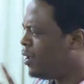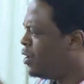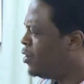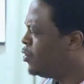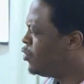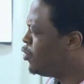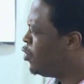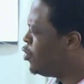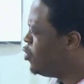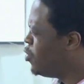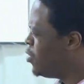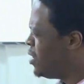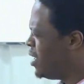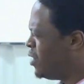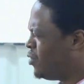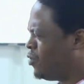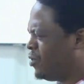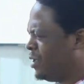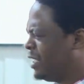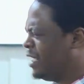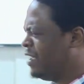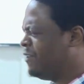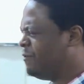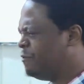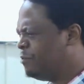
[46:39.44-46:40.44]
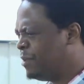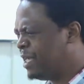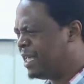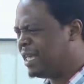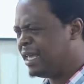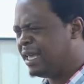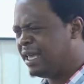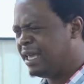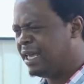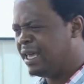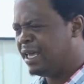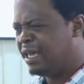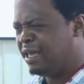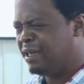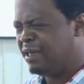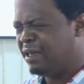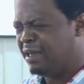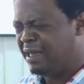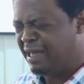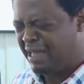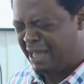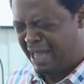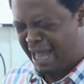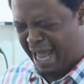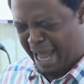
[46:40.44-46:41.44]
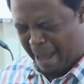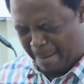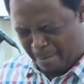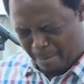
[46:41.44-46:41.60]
So you need to give me a